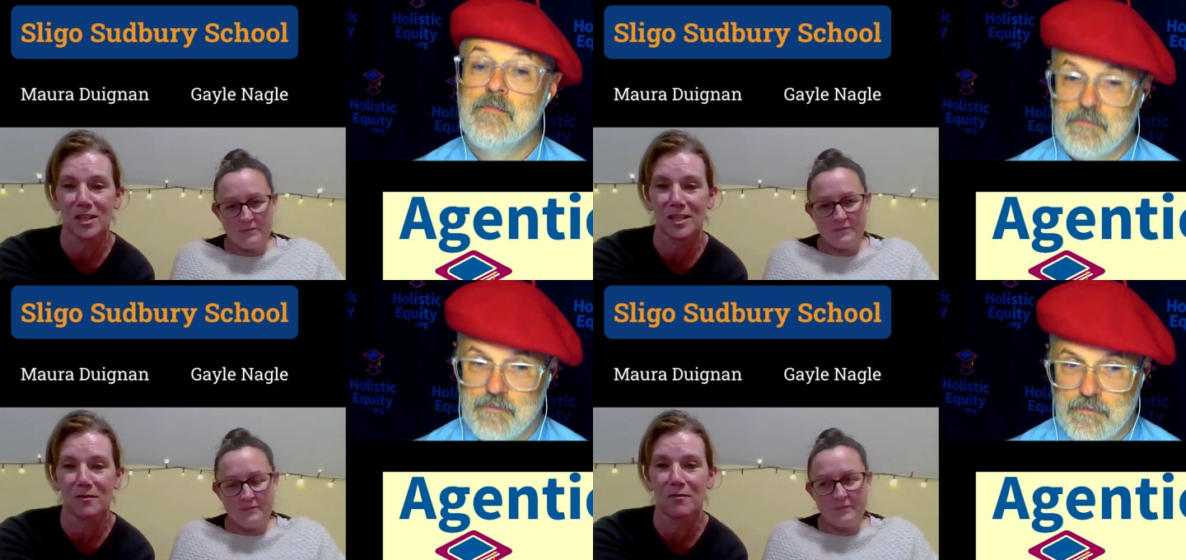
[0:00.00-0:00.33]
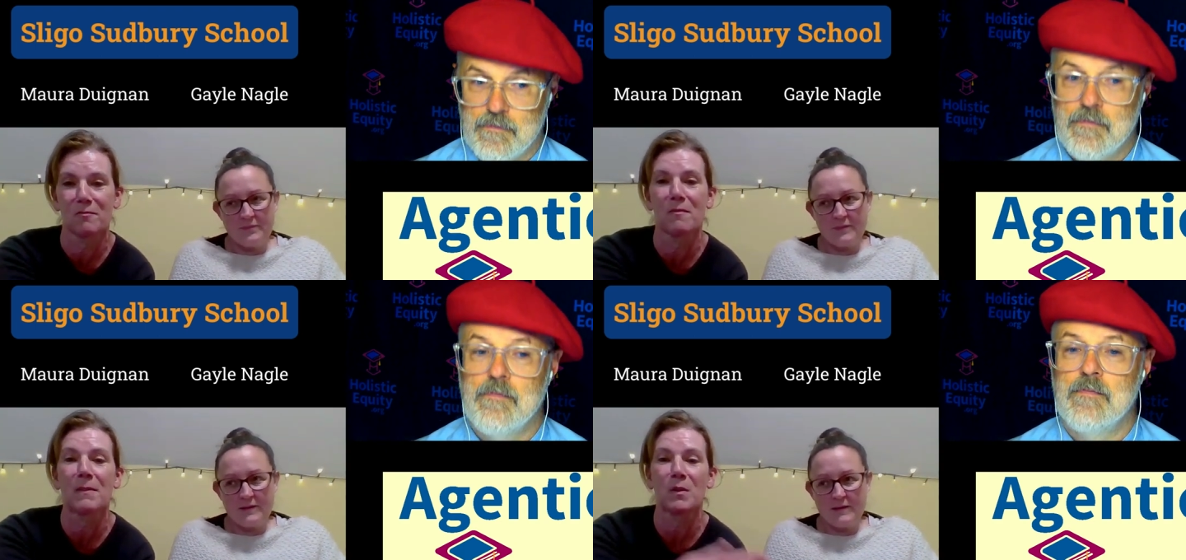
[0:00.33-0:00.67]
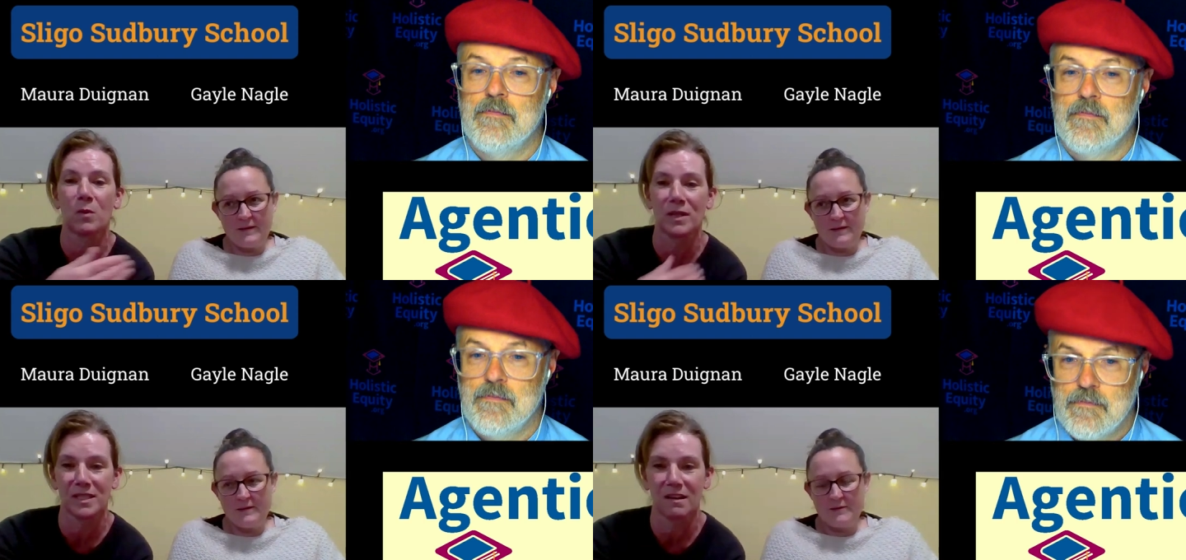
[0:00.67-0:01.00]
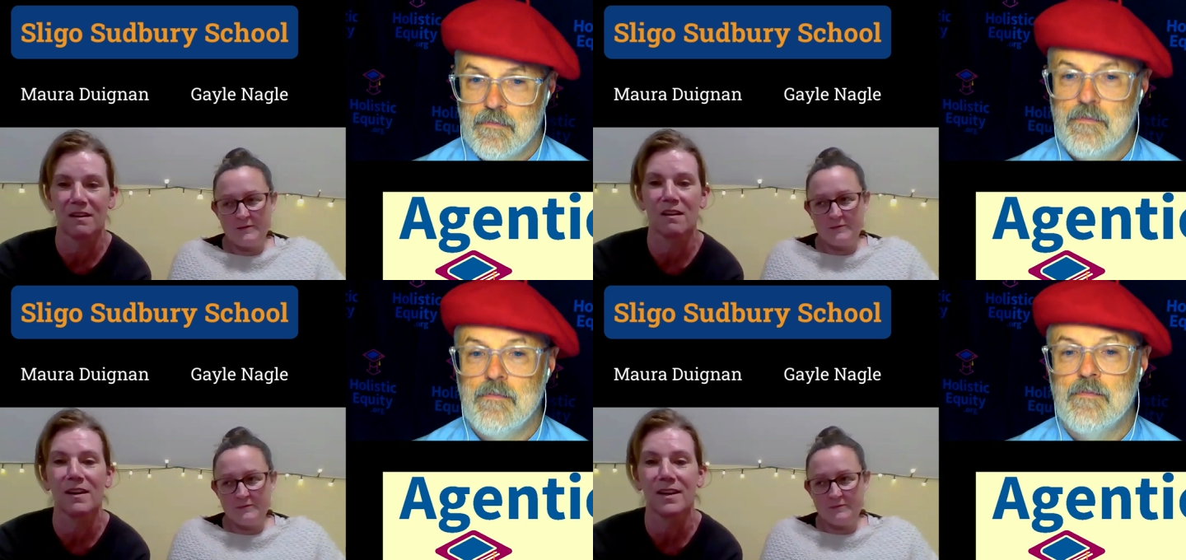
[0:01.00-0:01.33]
Speaker 1: mm of maybe what's
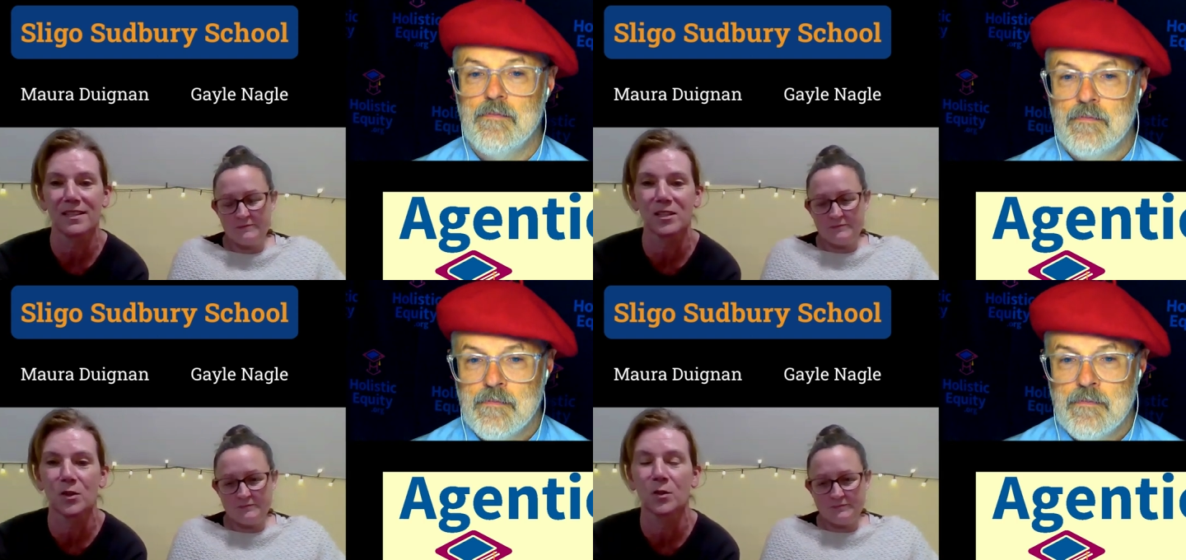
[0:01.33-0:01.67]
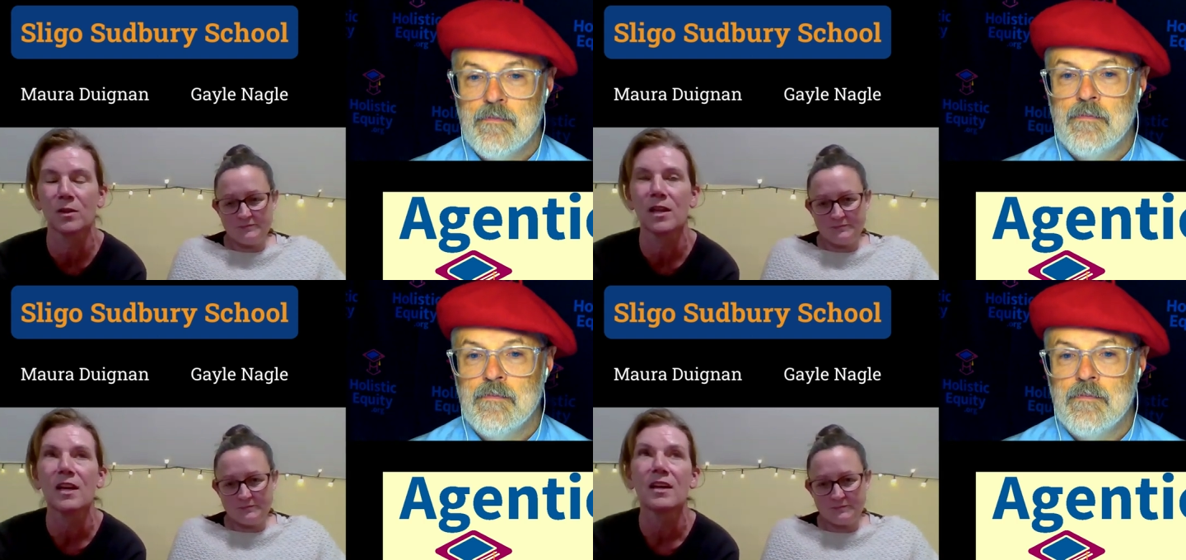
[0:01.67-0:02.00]
gone on at school.